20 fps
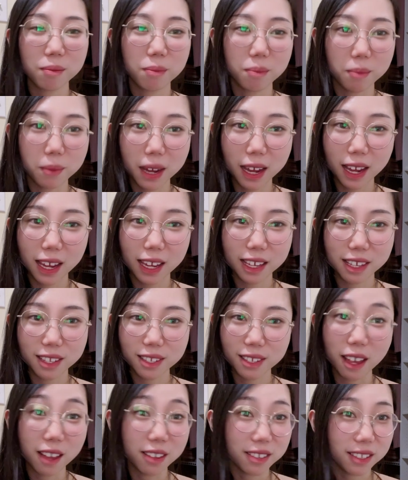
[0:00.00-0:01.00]
my
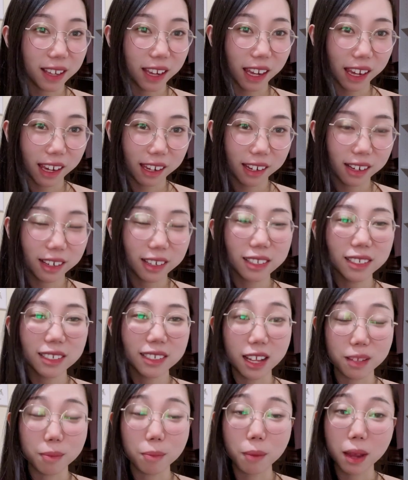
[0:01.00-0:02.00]
son's hair
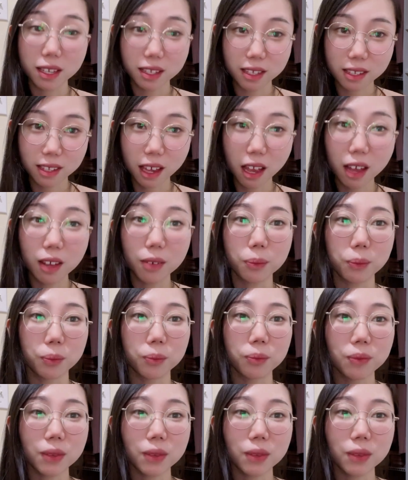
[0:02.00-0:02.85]
and my son